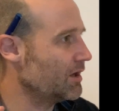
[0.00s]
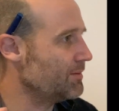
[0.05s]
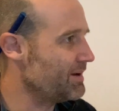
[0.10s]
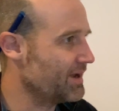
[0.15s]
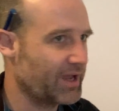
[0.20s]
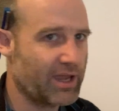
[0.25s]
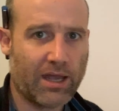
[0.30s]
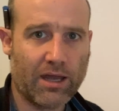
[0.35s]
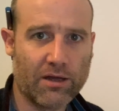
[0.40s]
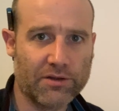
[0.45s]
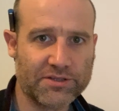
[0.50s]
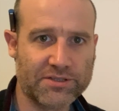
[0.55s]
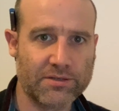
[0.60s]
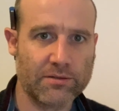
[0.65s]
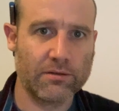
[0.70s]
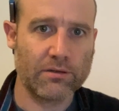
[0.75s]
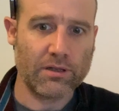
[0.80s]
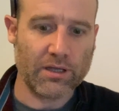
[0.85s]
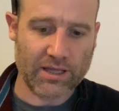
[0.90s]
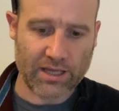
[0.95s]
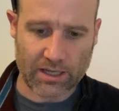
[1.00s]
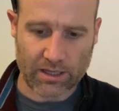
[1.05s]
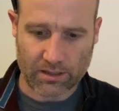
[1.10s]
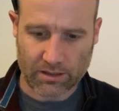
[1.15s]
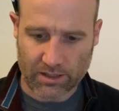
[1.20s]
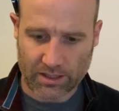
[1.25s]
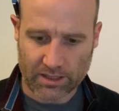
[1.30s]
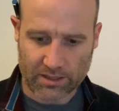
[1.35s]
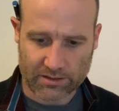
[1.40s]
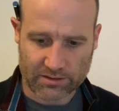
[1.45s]
go back out.
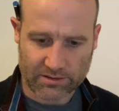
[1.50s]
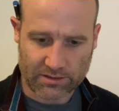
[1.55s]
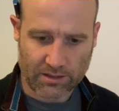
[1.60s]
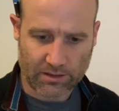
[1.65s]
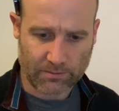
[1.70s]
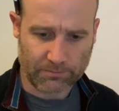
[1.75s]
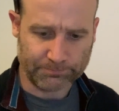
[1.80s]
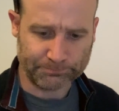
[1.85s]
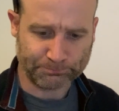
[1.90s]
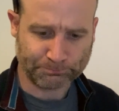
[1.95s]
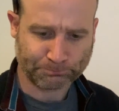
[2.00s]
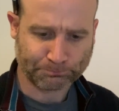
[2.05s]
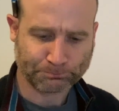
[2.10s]
Okay, and, um,